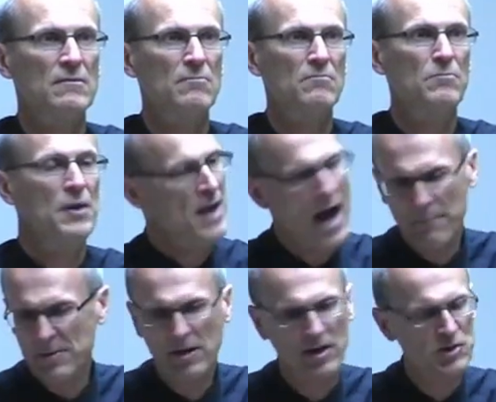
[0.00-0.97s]
But
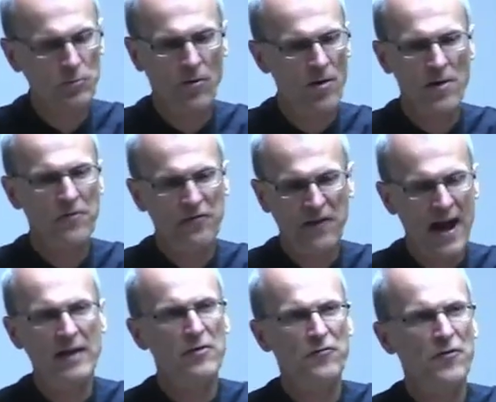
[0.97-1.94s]
not because we're on a
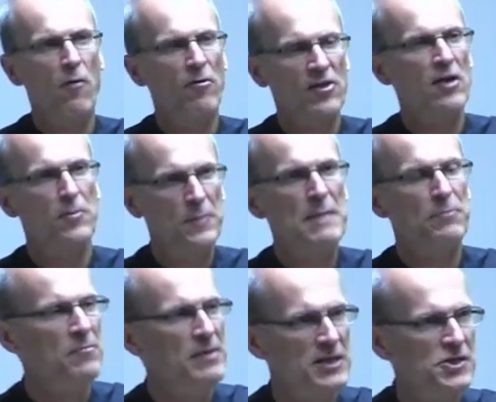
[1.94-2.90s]
finding fault with other
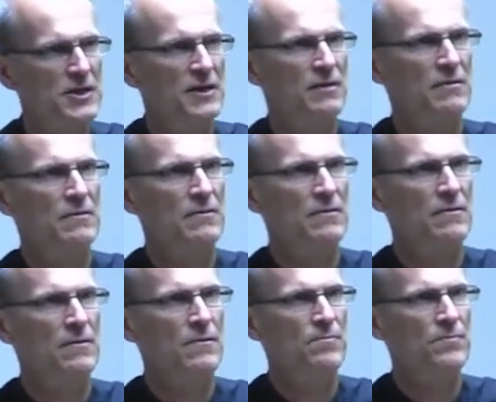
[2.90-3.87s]
people mission.
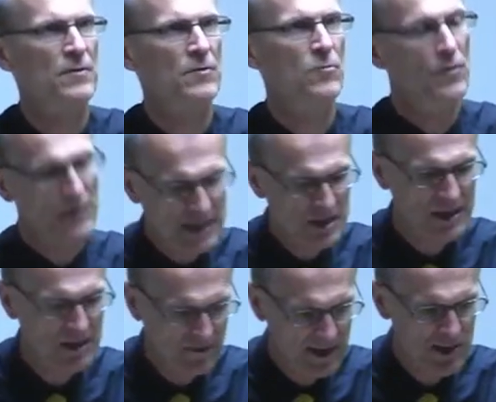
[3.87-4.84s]
Well, these
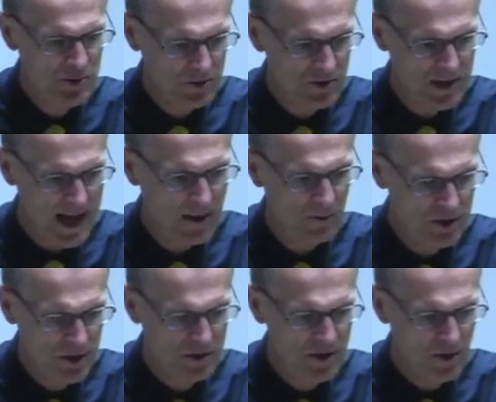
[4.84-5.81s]
individuals, that
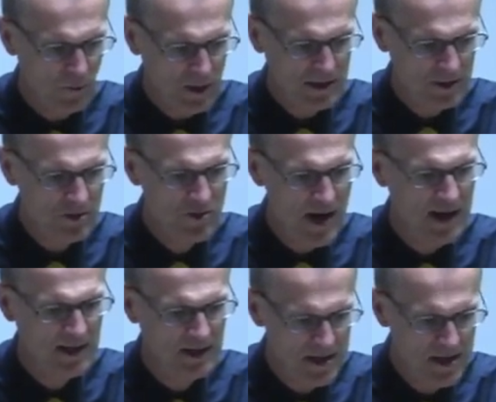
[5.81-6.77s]
was what they're
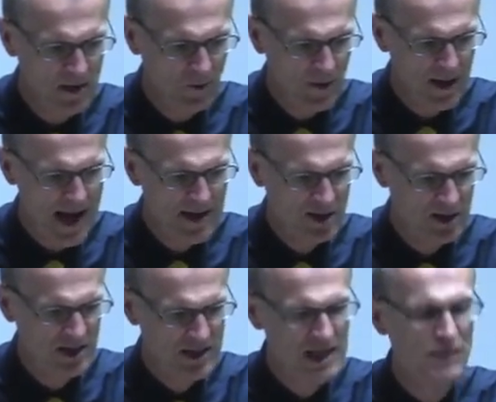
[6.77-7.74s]
trying to do. Well, how
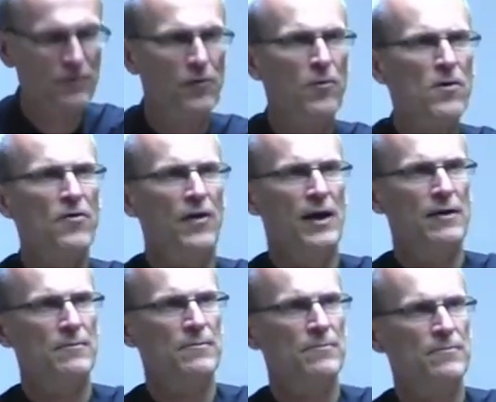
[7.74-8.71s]
successful were
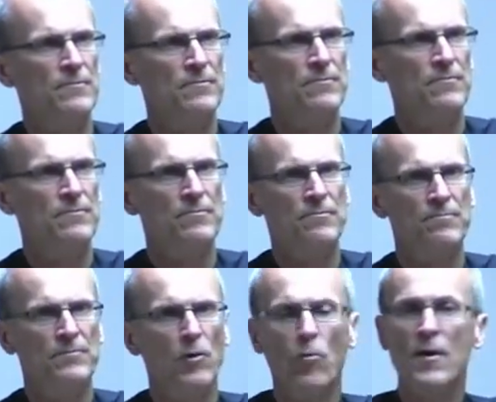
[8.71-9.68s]
they? They weren't.
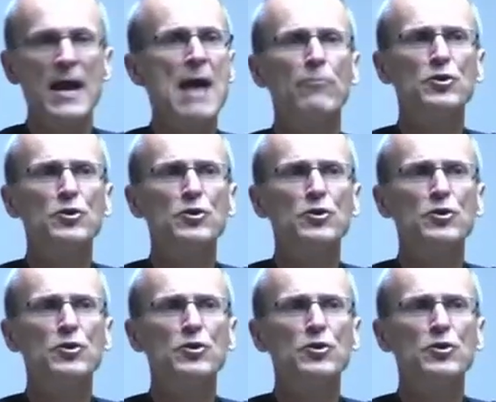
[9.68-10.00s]
They weren't able